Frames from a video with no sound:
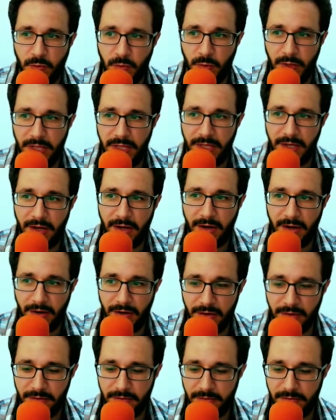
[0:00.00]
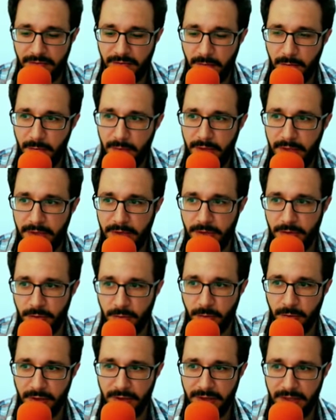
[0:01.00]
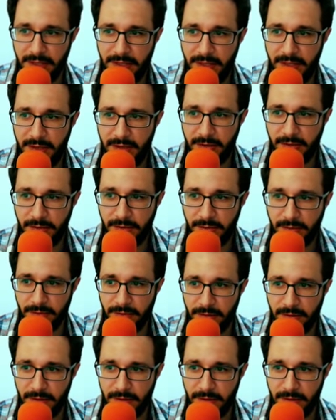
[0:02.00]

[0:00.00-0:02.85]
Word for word: we are familiar with here